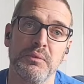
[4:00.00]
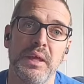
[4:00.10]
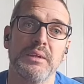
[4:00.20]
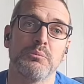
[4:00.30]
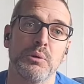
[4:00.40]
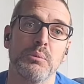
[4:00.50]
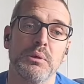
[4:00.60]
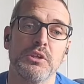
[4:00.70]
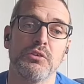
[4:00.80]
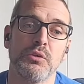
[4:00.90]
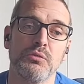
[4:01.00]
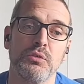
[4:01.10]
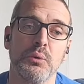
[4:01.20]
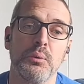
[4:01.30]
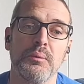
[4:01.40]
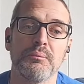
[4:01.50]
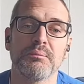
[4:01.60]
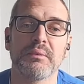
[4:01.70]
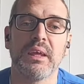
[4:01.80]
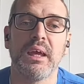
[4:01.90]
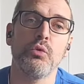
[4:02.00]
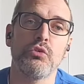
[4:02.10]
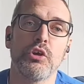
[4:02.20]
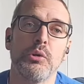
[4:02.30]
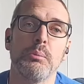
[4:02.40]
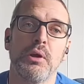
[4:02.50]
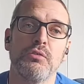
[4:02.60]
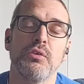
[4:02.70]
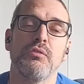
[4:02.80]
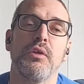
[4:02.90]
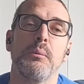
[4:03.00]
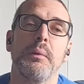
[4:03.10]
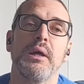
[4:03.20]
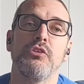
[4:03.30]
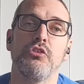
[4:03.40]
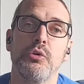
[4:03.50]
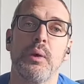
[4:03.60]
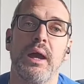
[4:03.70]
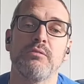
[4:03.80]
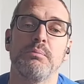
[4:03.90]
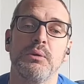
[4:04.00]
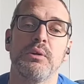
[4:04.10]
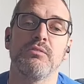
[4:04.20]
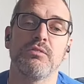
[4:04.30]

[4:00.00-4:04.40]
then probably your own fault. Also, both of them do have built-in